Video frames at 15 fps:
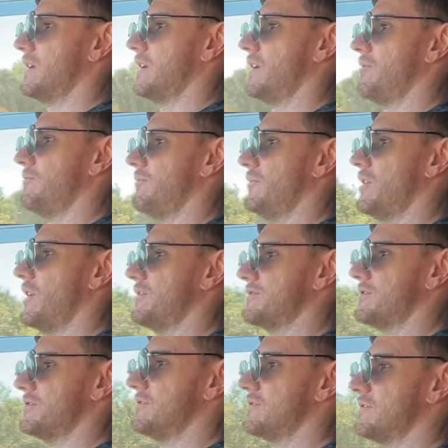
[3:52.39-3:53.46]

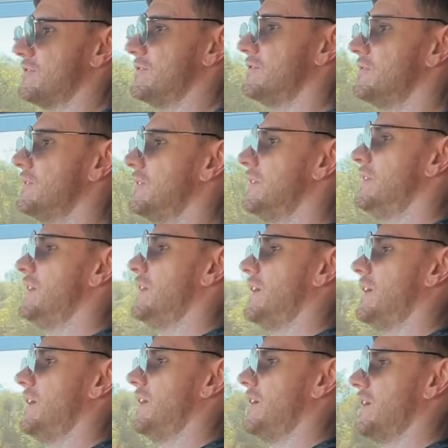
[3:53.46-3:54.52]
Isuzu
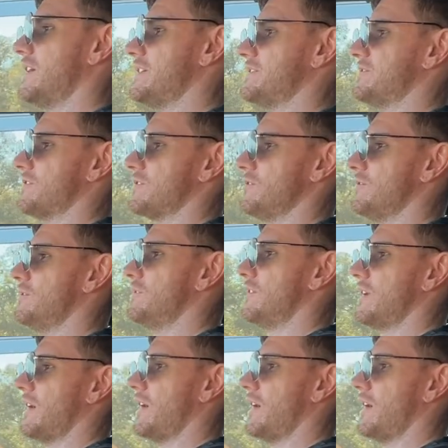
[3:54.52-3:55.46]
ECU.